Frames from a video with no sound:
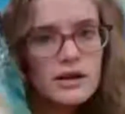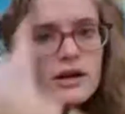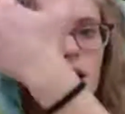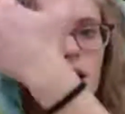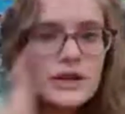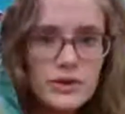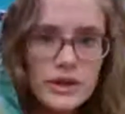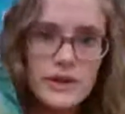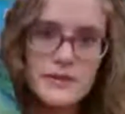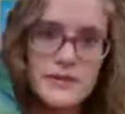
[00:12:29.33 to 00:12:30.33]

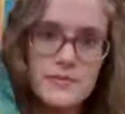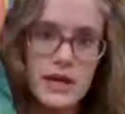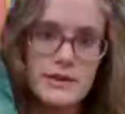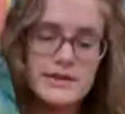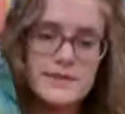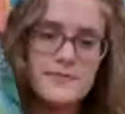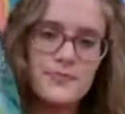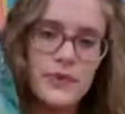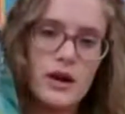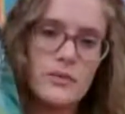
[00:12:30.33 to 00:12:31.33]
continuity of space.
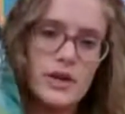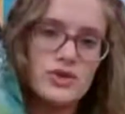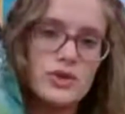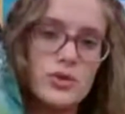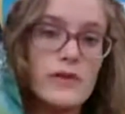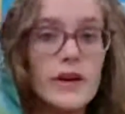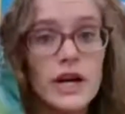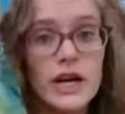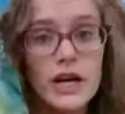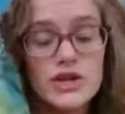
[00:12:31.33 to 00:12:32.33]
Um, and you do want
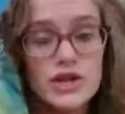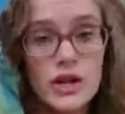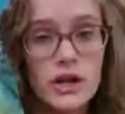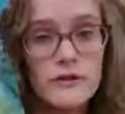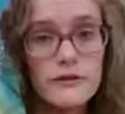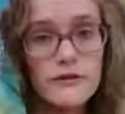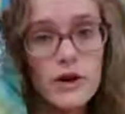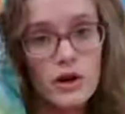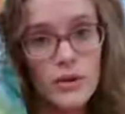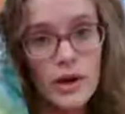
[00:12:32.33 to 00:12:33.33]
variation of
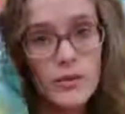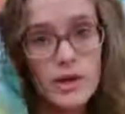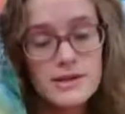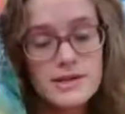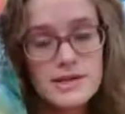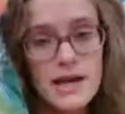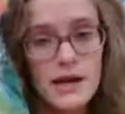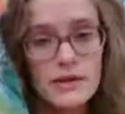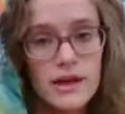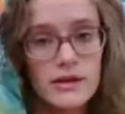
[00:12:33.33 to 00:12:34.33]
faraway ones
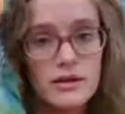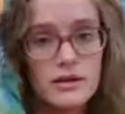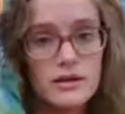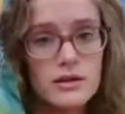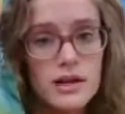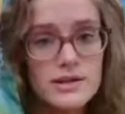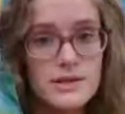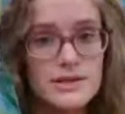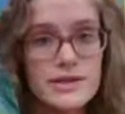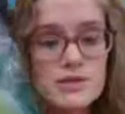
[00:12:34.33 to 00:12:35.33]
and then
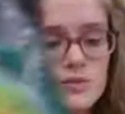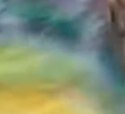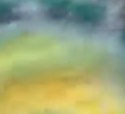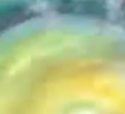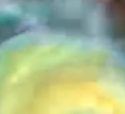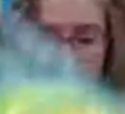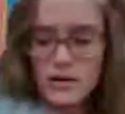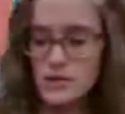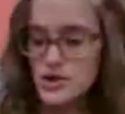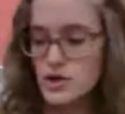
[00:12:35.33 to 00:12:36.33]
clusters as well.
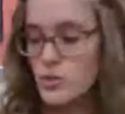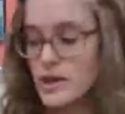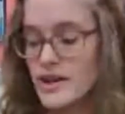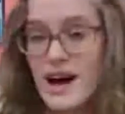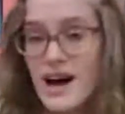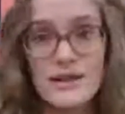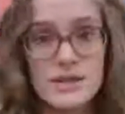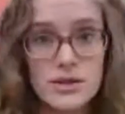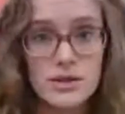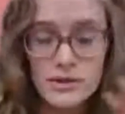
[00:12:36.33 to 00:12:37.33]
I'm going to show you what not
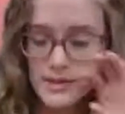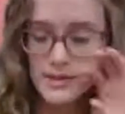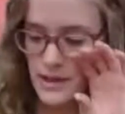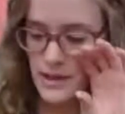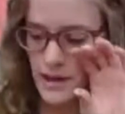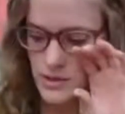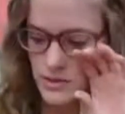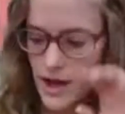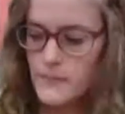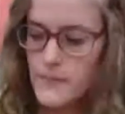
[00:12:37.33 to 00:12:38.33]
to do because I did not do
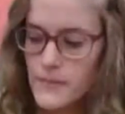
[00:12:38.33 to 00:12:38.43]
that.